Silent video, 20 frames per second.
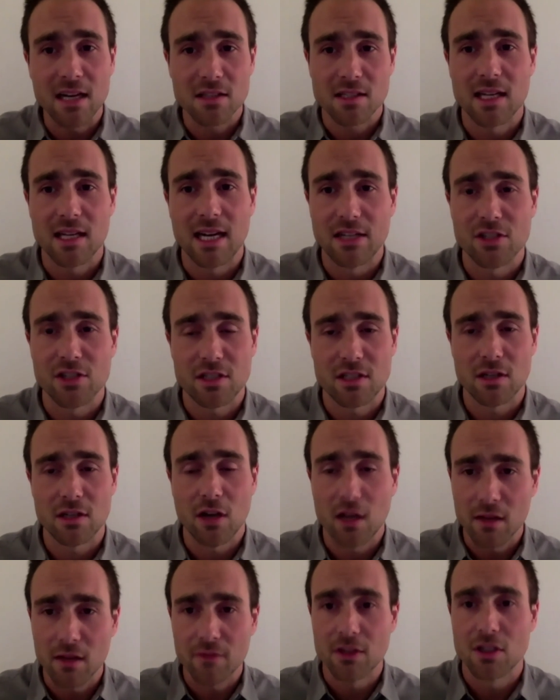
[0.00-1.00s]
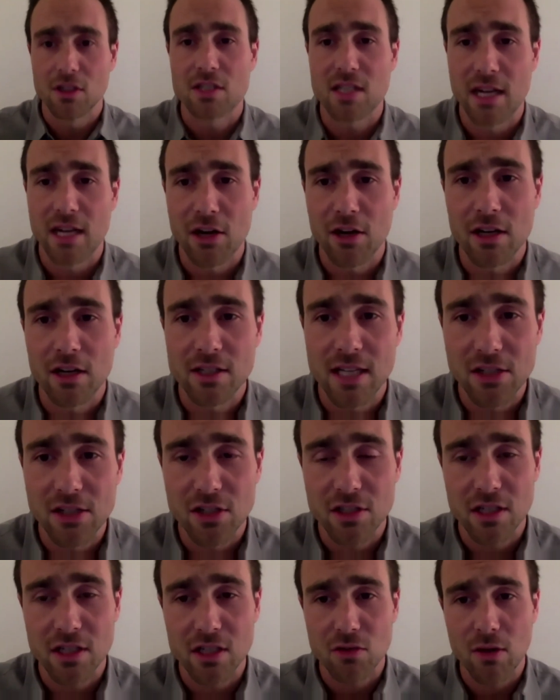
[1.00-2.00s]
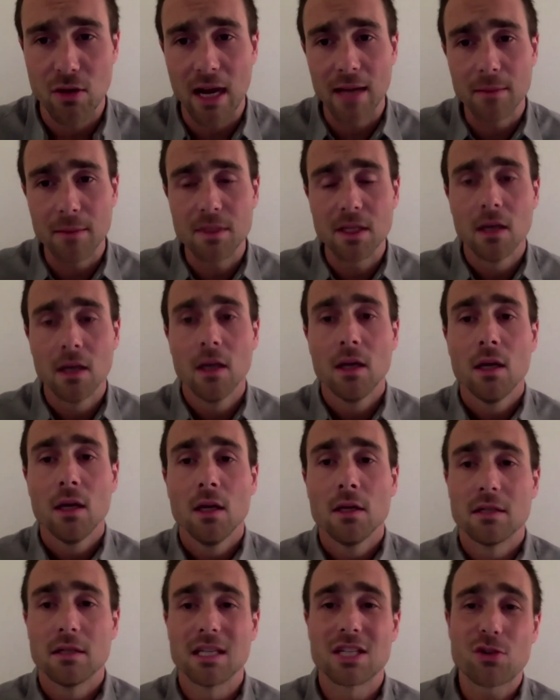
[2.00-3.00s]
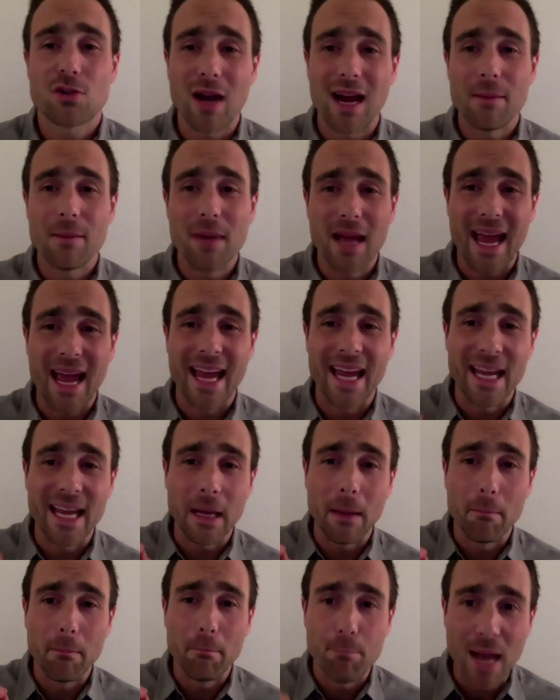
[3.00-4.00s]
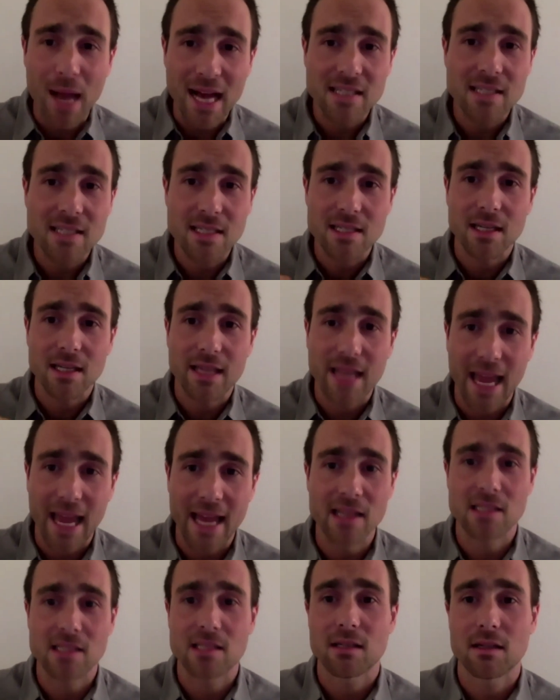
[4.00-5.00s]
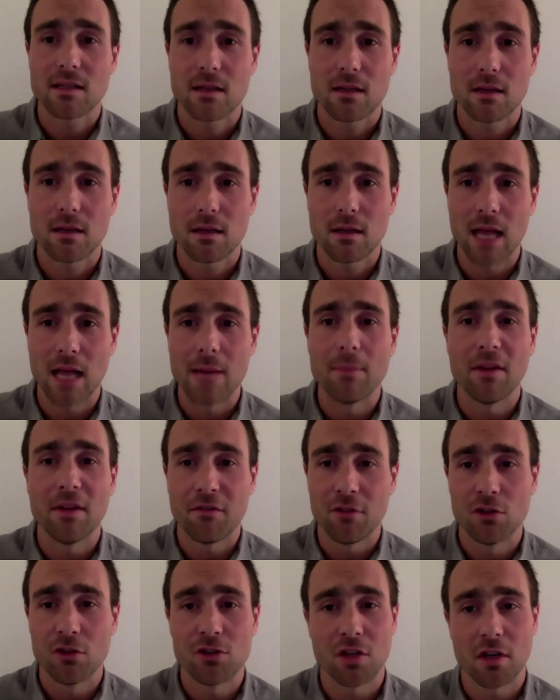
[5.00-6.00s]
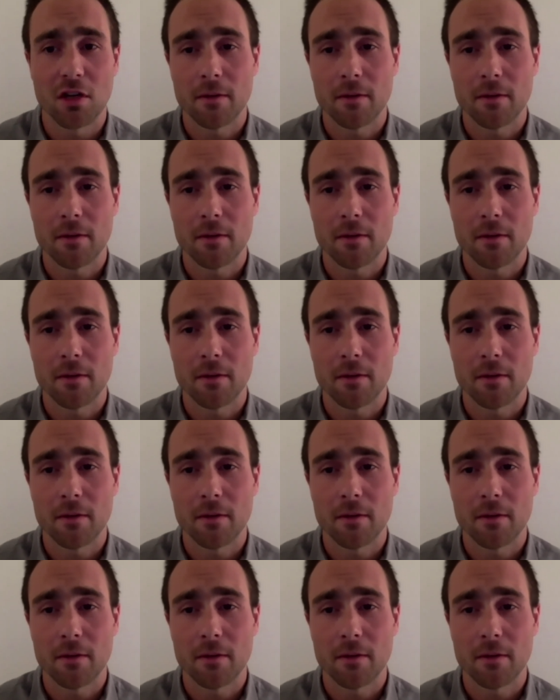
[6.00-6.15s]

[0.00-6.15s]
that I just, all of those scenarios I just described, describe a best case climate future.